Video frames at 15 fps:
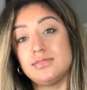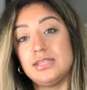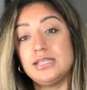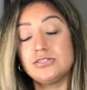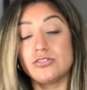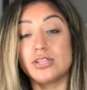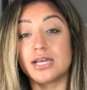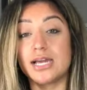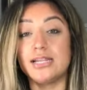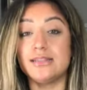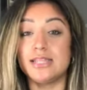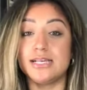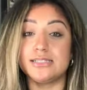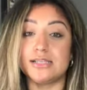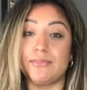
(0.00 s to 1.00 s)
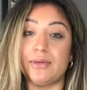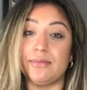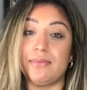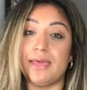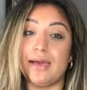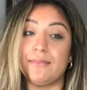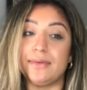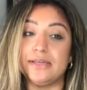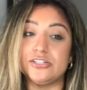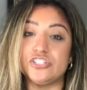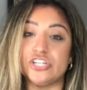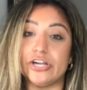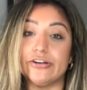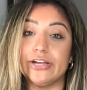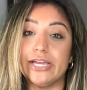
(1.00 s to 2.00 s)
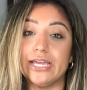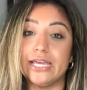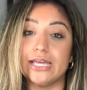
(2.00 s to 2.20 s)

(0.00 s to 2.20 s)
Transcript: These are the kind of things that make me happy, is sharing